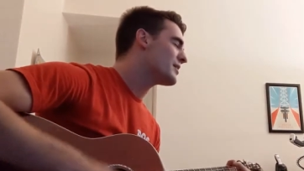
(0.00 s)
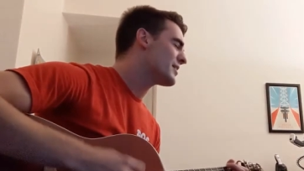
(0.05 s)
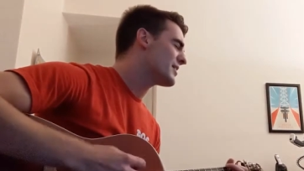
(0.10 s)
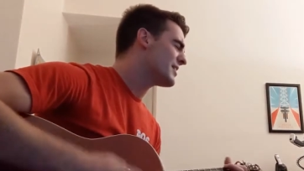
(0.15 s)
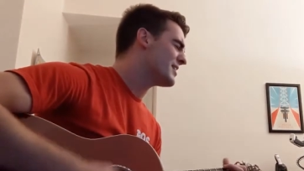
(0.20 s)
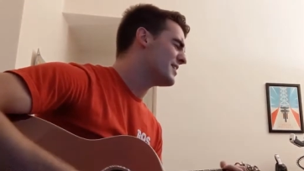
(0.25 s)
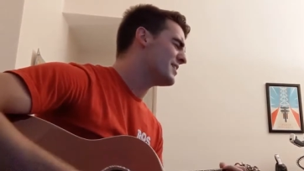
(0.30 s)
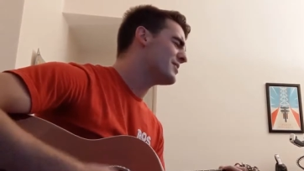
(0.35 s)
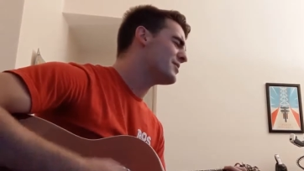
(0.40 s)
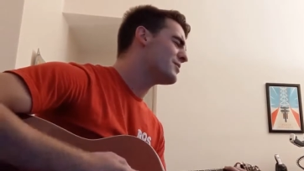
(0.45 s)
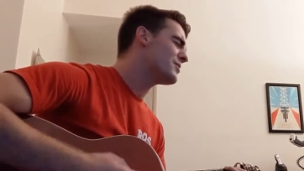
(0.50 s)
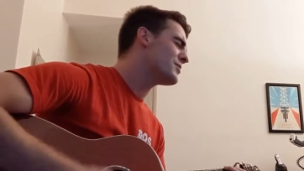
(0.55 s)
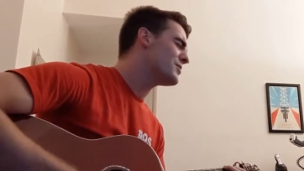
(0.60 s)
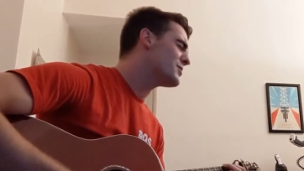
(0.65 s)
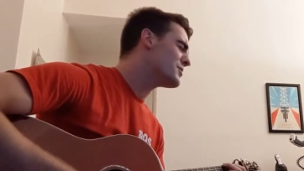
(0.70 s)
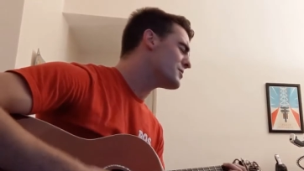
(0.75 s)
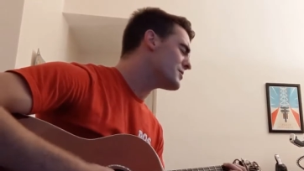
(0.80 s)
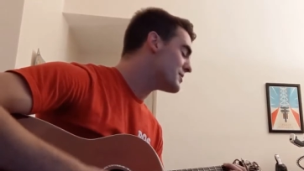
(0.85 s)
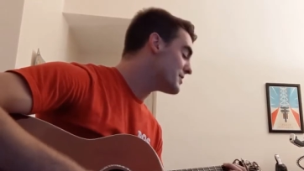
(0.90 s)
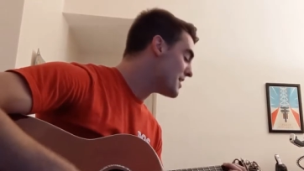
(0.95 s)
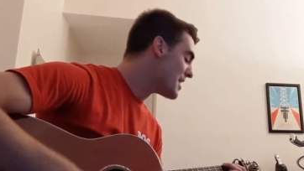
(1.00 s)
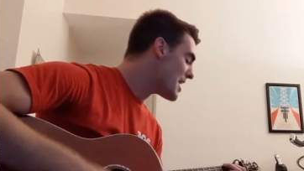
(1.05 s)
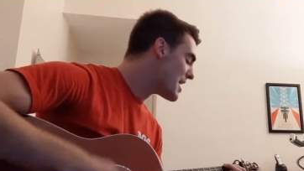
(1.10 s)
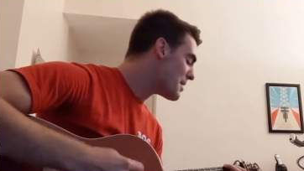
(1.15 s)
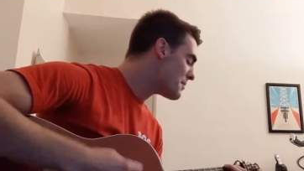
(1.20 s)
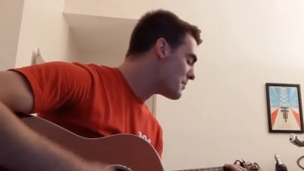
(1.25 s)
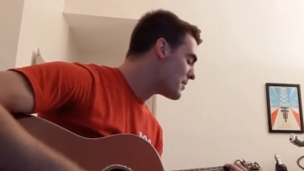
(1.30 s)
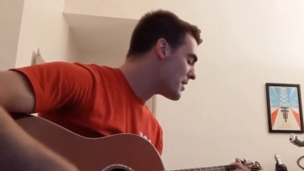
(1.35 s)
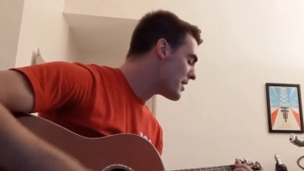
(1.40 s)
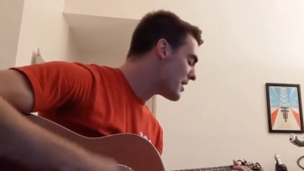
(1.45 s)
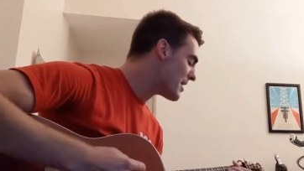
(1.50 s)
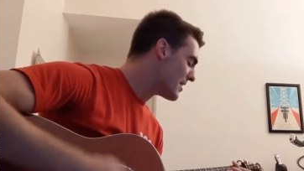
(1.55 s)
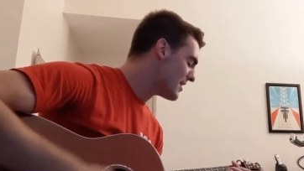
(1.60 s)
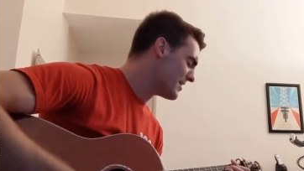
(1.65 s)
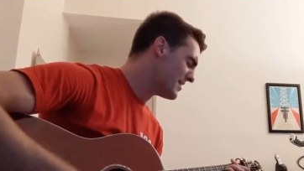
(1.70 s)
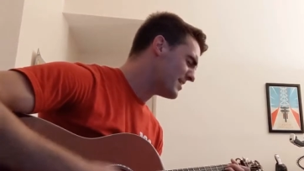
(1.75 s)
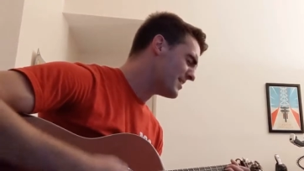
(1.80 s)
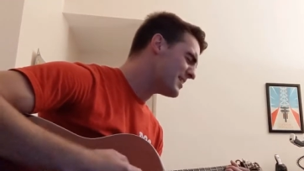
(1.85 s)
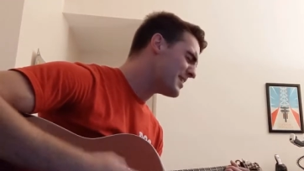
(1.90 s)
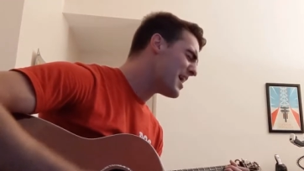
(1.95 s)
hear your name
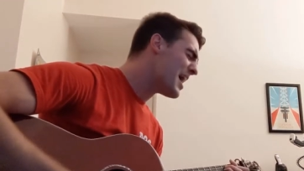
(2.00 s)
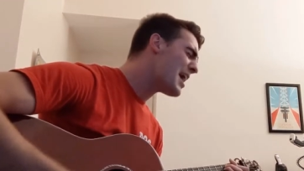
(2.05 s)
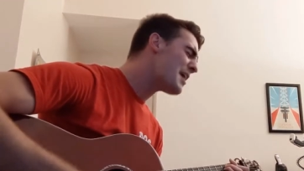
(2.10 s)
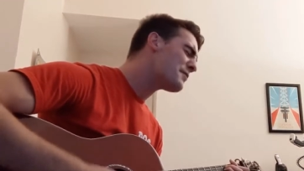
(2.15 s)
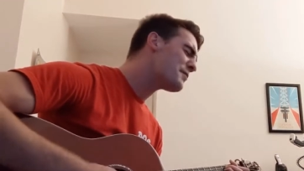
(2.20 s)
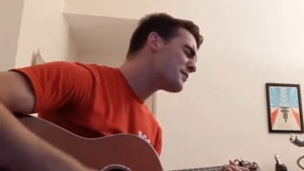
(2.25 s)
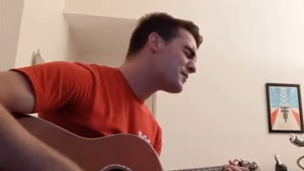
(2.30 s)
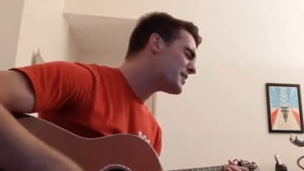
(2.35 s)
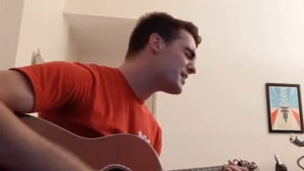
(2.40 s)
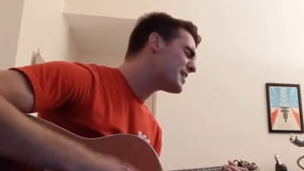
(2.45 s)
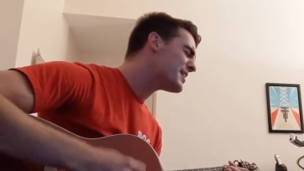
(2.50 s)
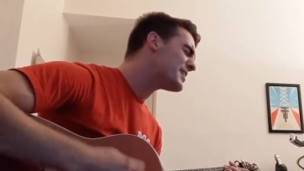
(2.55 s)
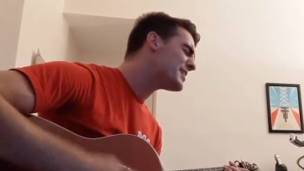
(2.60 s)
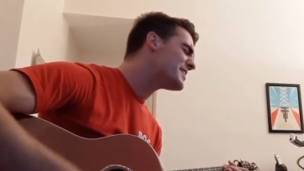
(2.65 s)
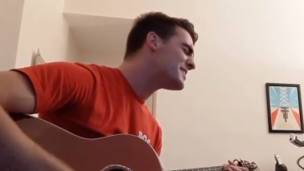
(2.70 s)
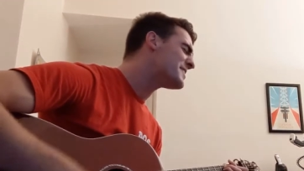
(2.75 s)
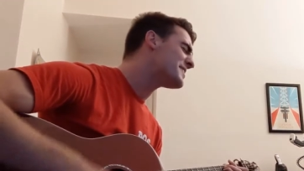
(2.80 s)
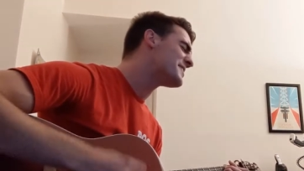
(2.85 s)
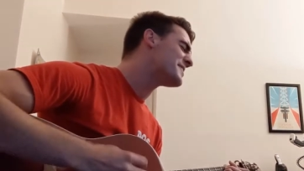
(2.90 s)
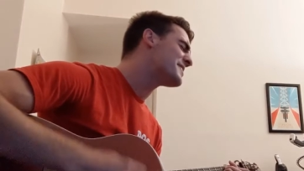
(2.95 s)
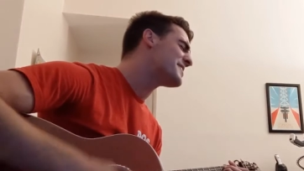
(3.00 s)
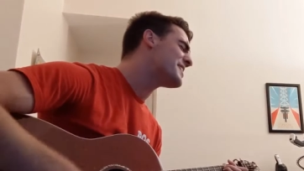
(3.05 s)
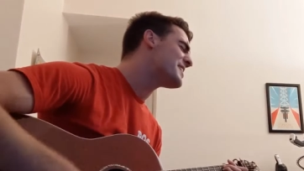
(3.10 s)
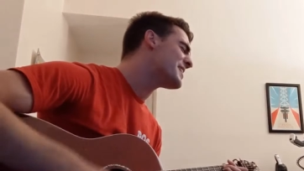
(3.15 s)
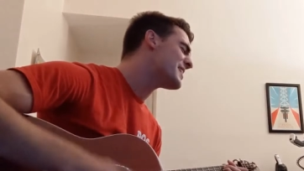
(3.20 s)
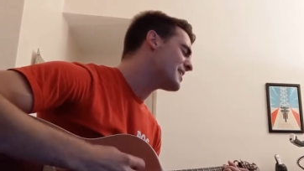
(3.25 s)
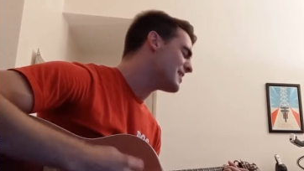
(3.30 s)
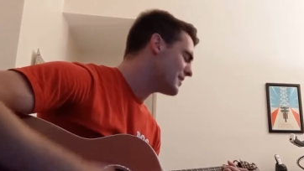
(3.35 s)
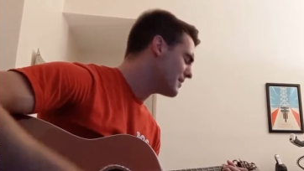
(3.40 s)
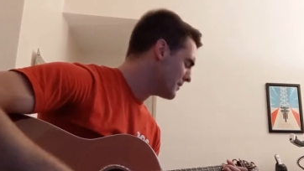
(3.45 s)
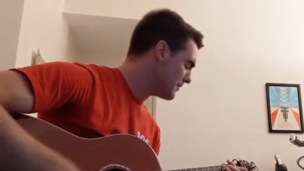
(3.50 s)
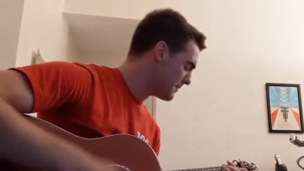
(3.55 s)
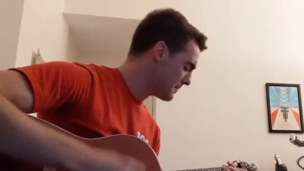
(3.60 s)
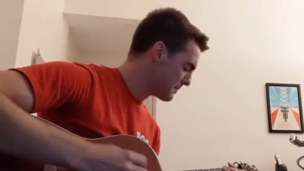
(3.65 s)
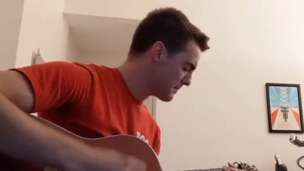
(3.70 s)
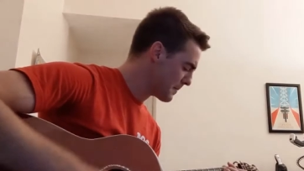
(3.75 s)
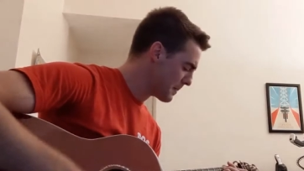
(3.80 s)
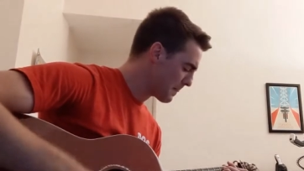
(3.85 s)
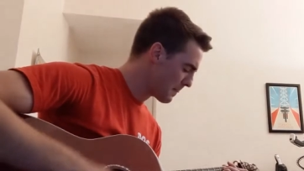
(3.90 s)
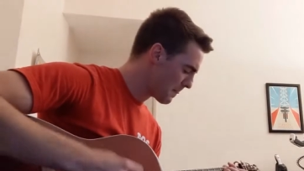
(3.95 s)
and not feel it
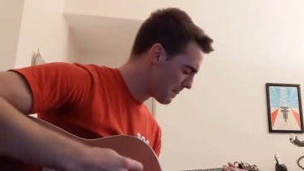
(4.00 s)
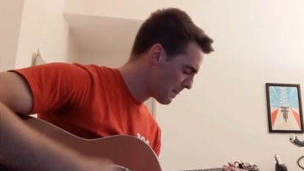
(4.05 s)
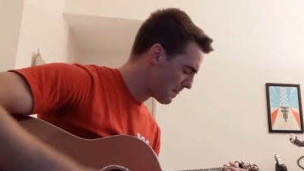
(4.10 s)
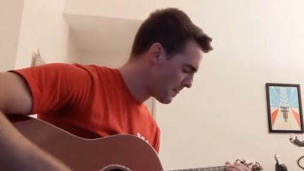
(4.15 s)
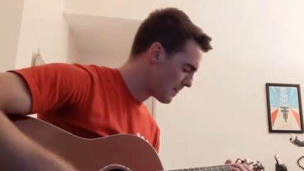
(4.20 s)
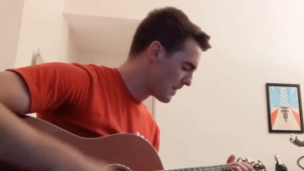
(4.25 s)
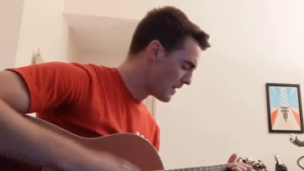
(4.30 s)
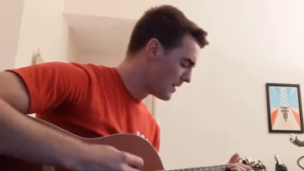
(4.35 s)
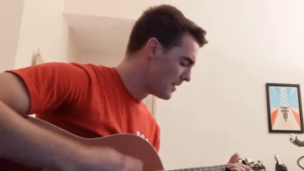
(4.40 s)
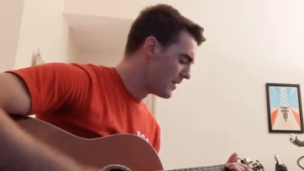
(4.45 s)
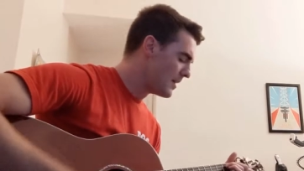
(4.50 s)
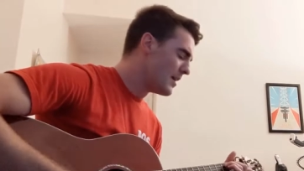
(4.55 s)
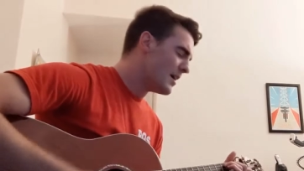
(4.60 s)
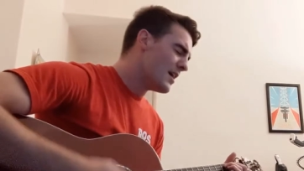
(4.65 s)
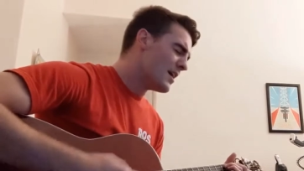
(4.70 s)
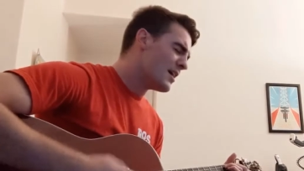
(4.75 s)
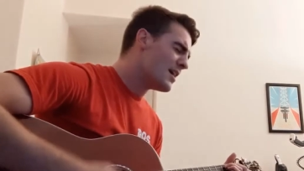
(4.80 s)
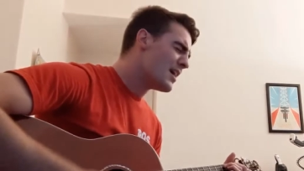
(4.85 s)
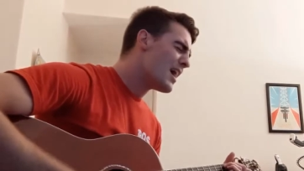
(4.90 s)
sting.